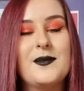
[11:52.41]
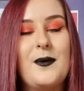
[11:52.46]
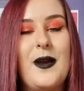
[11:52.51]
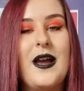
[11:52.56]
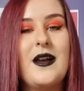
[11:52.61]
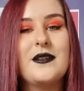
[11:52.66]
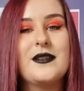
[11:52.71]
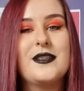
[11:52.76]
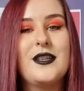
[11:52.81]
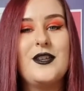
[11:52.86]

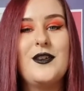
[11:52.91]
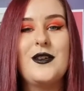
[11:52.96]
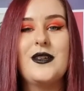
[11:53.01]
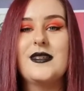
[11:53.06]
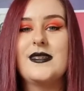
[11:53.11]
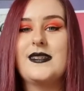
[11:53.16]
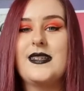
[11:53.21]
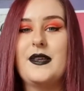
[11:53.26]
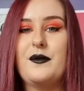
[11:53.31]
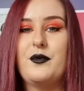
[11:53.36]
well so you can
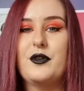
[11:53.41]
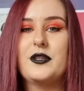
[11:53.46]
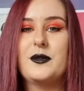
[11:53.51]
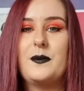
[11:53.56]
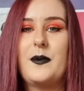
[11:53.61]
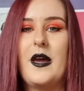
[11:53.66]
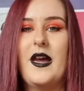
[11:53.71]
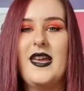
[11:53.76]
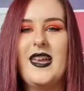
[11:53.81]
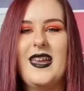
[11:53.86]
see what to
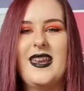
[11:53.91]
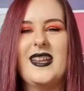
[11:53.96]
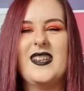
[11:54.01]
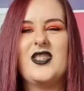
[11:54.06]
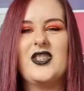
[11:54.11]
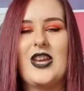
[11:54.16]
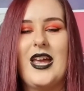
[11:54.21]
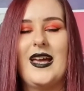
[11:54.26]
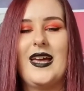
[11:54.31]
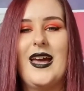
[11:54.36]
put in at
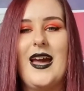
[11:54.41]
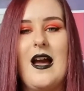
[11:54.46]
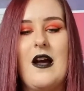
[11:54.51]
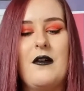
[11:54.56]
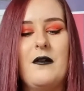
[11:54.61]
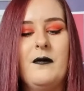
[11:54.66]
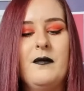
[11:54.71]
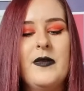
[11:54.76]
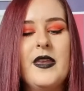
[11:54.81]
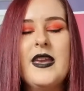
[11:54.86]

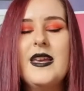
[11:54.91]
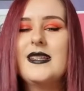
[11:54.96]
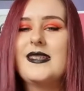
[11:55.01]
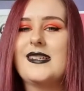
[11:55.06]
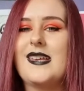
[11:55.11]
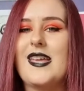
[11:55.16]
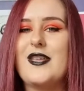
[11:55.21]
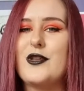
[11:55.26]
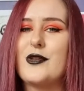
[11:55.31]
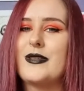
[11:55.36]
checkout to
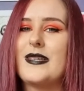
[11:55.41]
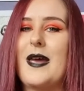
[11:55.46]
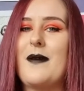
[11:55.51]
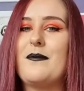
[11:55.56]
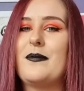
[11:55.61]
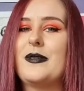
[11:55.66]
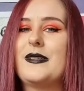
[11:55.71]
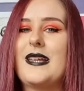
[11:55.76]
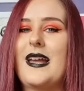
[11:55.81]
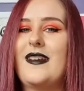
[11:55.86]
get your 10%
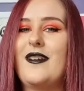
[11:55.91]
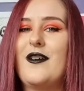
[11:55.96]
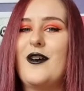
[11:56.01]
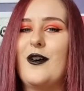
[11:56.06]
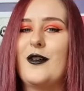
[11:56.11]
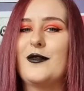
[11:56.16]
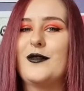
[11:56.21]
off.